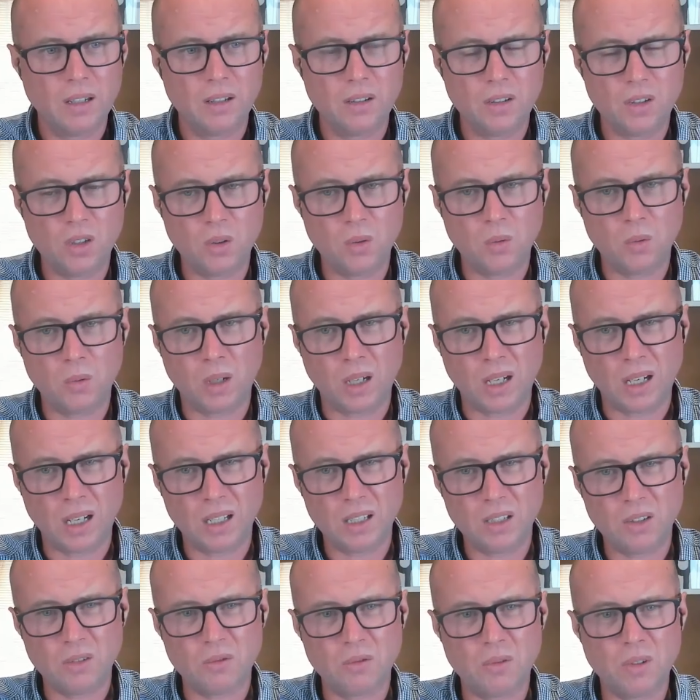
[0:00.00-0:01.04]
You uh,
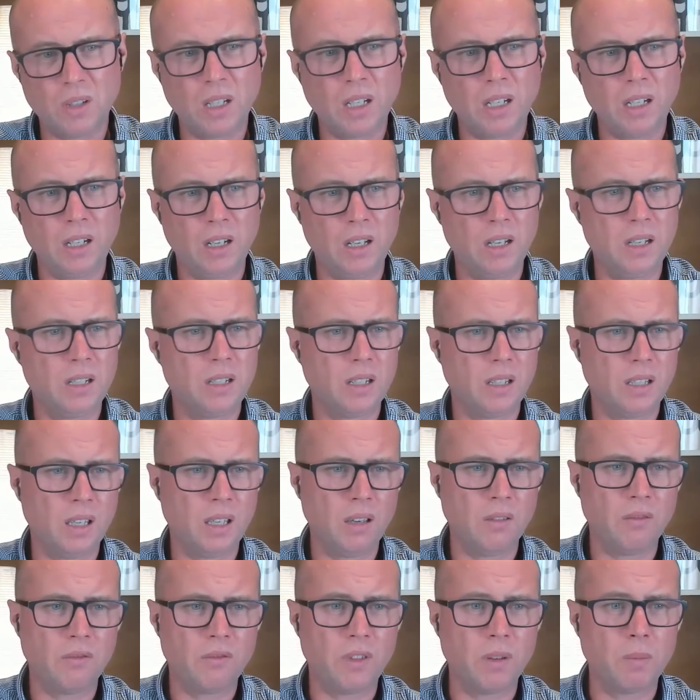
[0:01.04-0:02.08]
you really need to
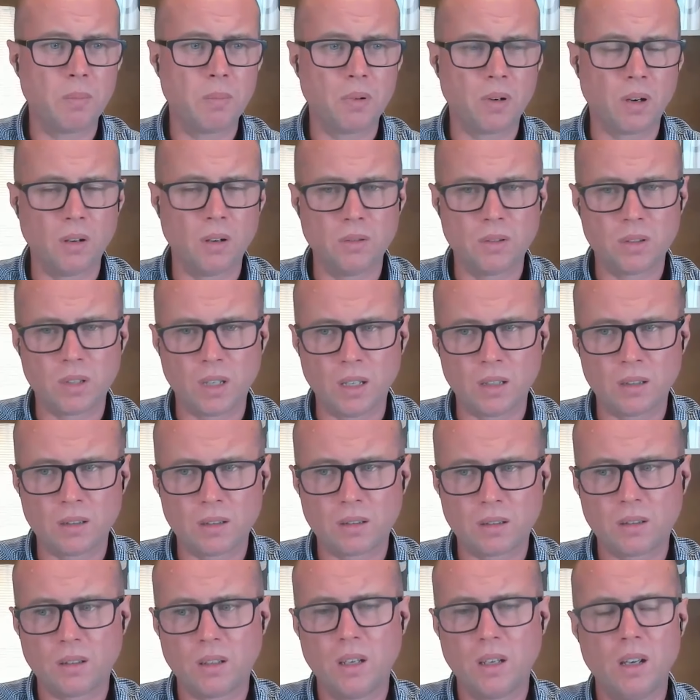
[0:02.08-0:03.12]
give the
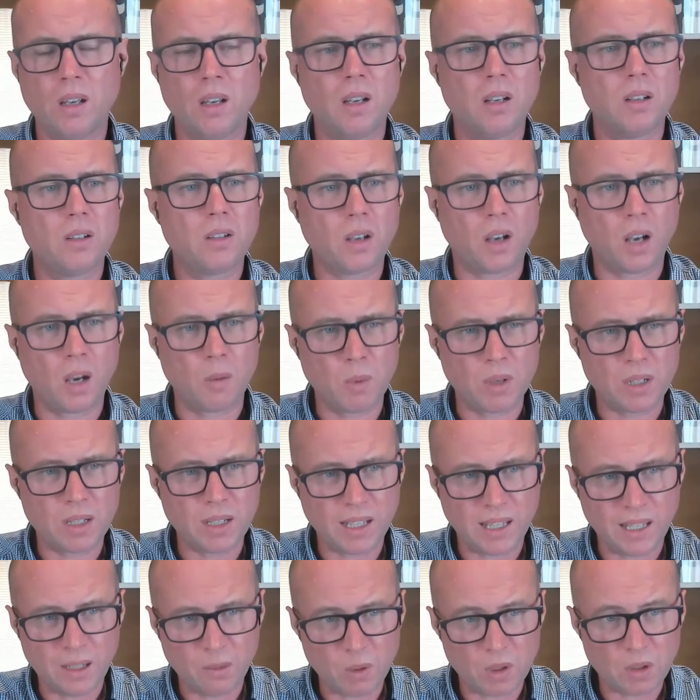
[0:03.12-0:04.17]
process time. We're
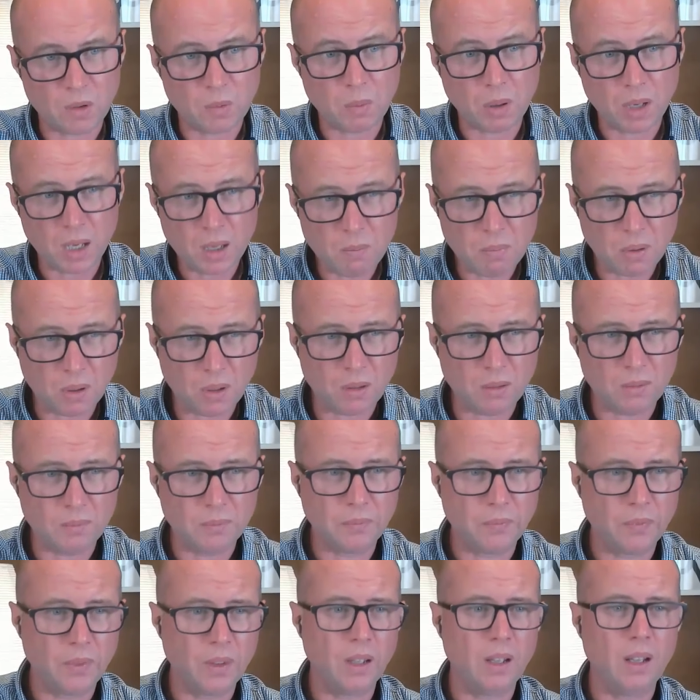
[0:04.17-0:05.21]
dealing with people.
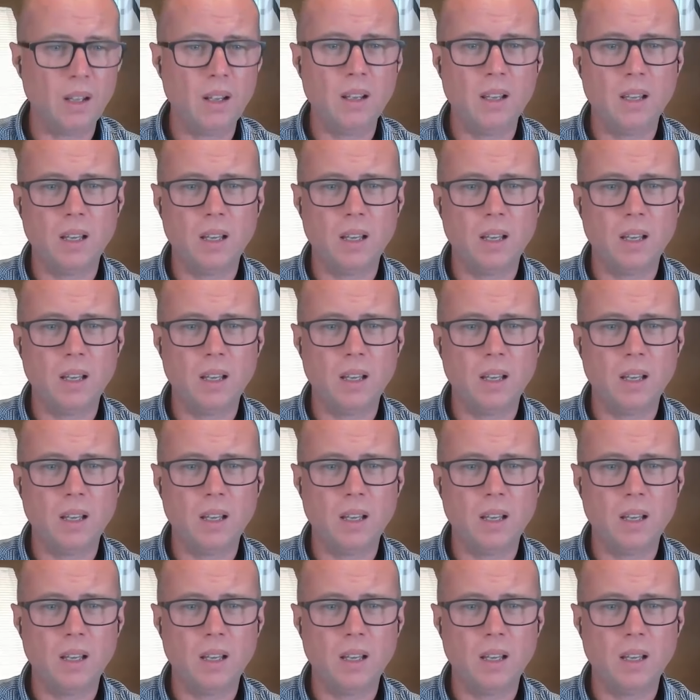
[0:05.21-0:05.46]
Mm.